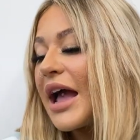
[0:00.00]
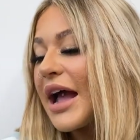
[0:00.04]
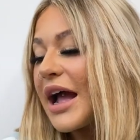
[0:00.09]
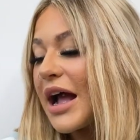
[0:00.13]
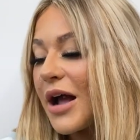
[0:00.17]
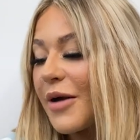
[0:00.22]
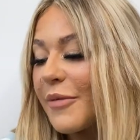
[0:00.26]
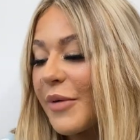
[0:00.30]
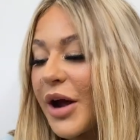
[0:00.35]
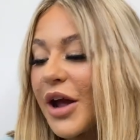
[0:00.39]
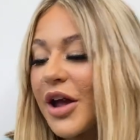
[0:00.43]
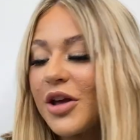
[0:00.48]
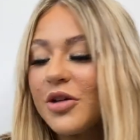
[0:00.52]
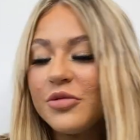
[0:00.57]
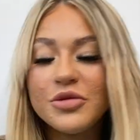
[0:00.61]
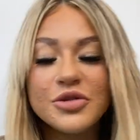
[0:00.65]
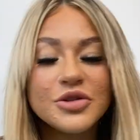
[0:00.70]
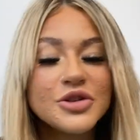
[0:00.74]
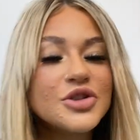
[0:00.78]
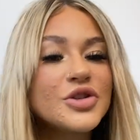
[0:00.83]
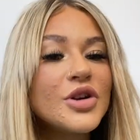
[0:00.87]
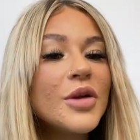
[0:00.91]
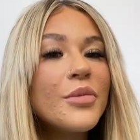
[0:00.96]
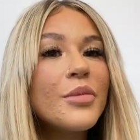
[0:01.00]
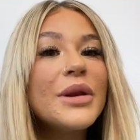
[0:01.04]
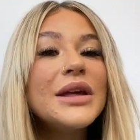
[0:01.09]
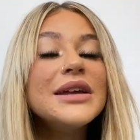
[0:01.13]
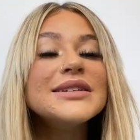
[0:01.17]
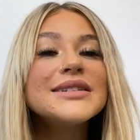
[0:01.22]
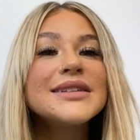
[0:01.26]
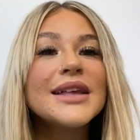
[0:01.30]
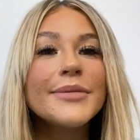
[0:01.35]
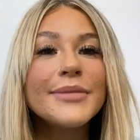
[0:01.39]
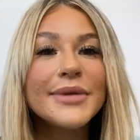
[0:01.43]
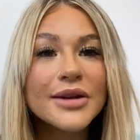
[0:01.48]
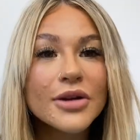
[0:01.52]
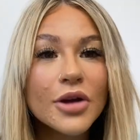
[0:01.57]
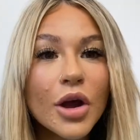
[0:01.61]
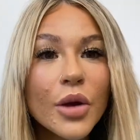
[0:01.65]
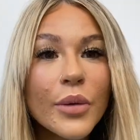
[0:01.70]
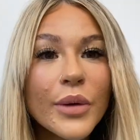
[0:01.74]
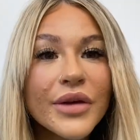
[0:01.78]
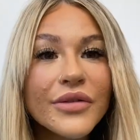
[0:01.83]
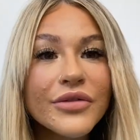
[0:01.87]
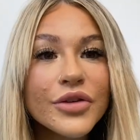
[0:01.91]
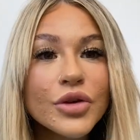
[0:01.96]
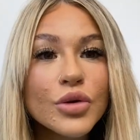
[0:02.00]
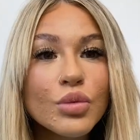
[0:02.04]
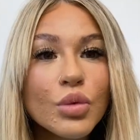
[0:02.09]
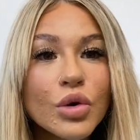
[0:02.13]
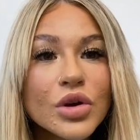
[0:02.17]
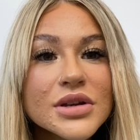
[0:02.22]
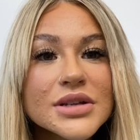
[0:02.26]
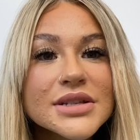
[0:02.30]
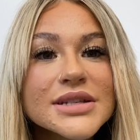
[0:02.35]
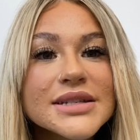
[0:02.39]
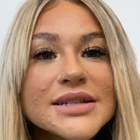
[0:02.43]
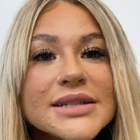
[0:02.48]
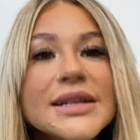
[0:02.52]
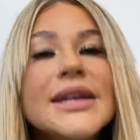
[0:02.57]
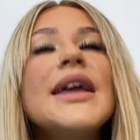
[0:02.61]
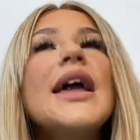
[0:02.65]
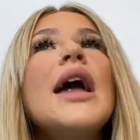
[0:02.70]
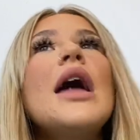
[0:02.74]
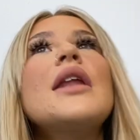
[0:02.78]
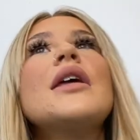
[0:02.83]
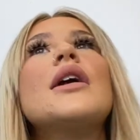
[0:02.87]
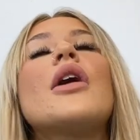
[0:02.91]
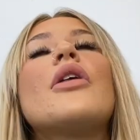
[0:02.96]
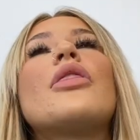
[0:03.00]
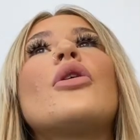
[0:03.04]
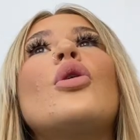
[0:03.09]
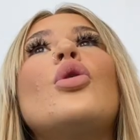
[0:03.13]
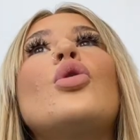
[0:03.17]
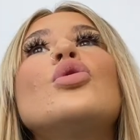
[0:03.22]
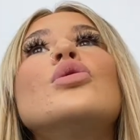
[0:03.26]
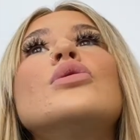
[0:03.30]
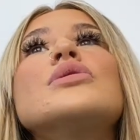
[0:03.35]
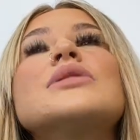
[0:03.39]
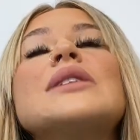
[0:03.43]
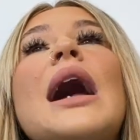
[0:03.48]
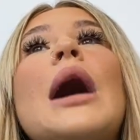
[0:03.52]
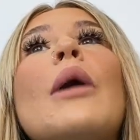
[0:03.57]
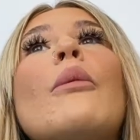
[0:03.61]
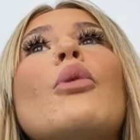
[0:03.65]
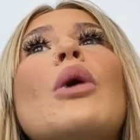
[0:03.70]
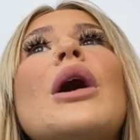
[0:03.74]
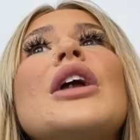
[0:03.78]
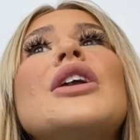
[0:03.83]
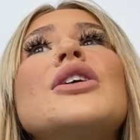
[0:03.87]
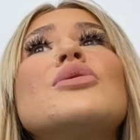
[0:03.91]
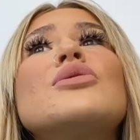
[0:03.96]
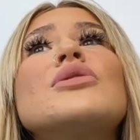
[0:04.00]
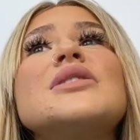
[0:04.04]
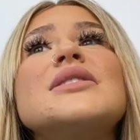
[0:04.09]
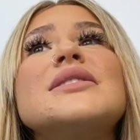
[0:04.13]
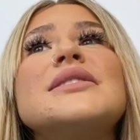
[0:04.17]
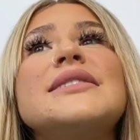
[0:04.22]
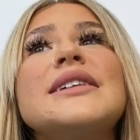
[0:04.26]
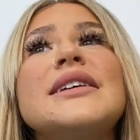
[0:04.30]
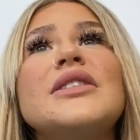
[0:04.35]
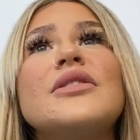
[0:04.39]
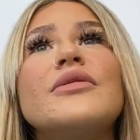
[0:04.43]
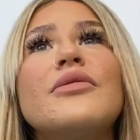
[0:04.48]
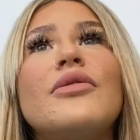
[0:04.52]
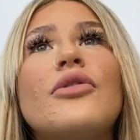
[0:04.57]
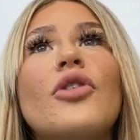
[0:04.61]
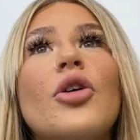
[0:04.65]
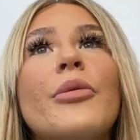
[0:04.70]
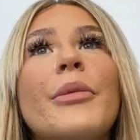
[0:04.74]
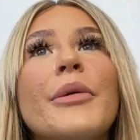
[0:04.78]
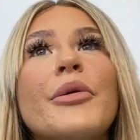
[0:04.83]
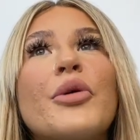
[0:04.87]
I hope you enjoyed. Please let me know if you want to see any other hauls and where you want to see them from.